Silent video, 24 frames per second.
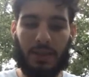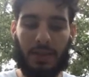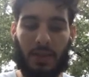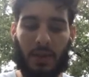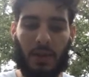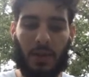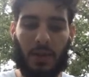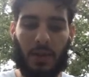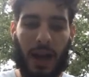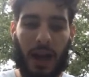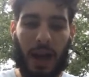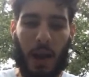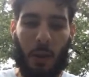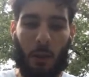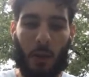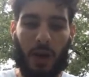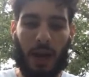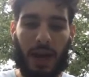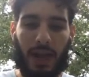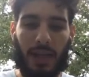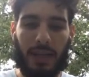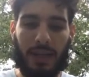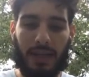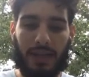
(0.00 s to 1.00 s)
So we're
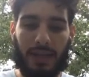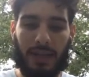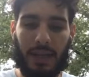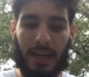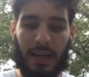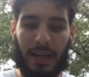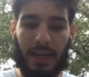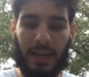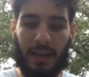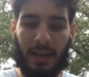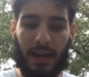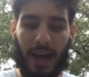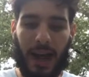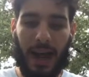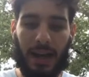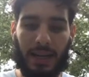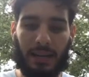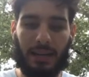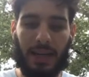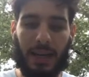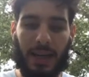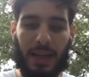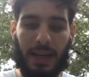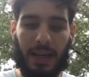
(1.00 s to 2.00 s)
not going to sit here and
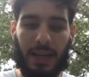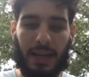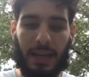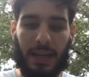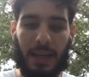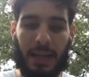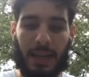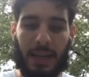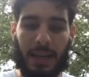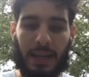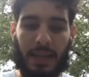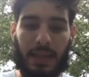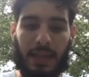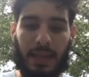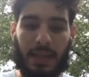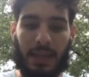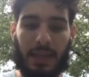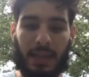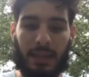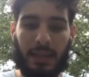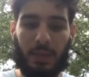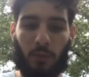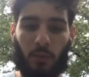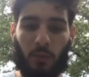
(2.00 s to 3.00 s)
act like
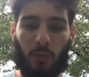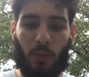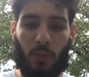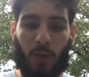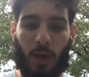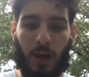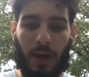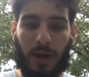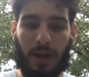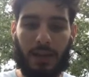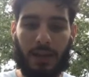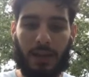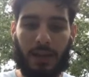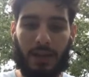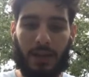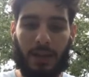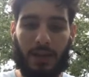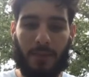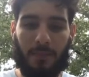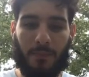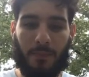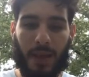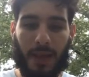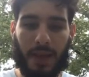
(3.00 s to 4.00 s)
this was
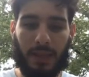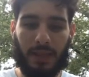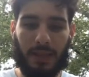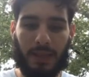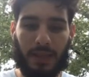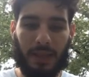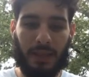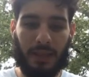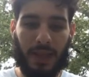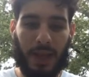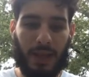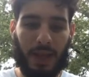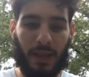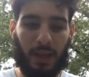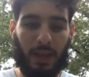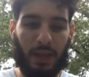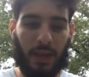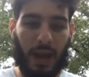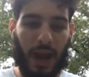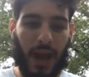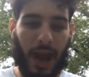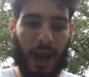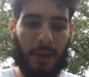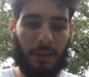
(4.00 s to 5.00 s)
the best thing that could
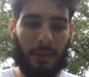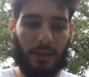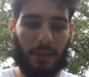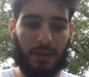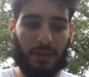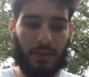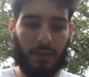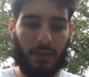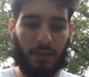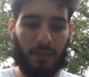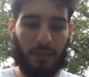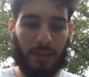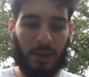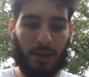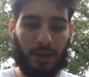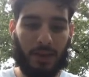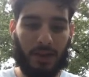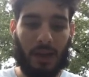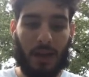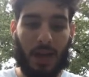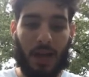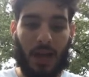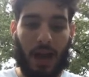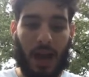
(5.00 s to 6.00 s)
have happened to him,
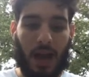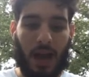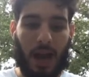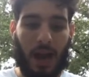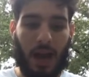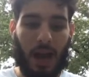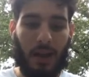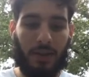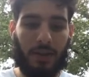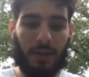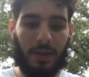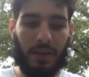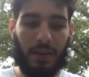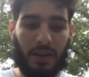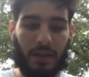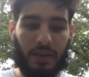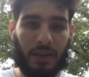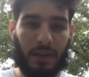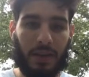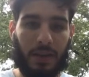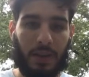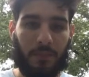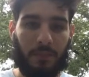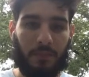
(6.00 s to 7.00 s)
because
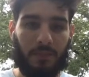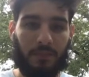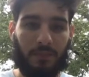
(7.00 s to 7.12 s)
obviously